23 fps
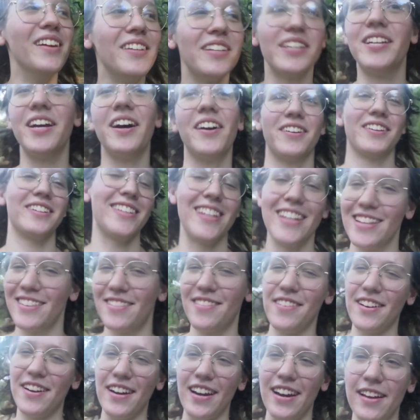So it's
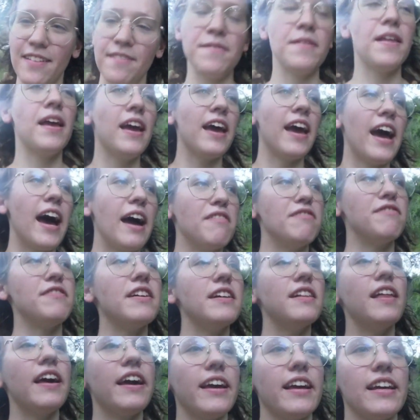very, I
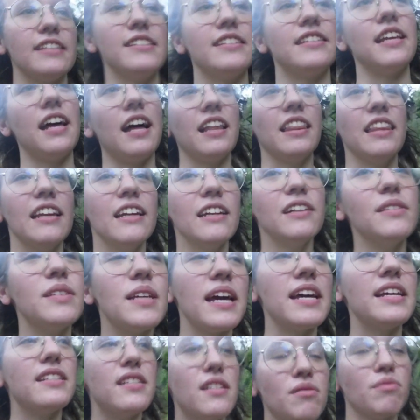feel like it's a little
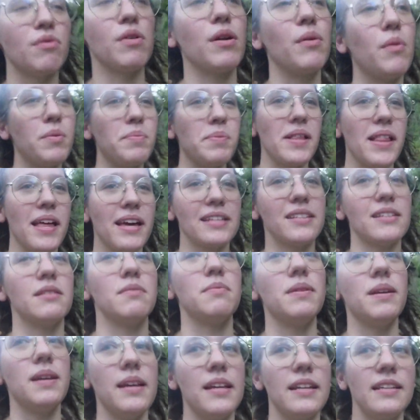taste of what it would be like to
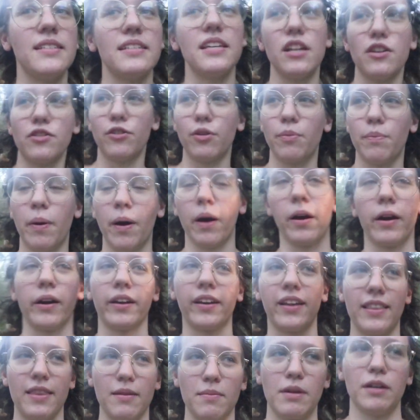be in Central Park
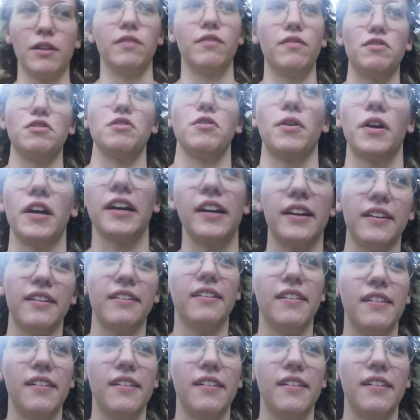in the middle of New York,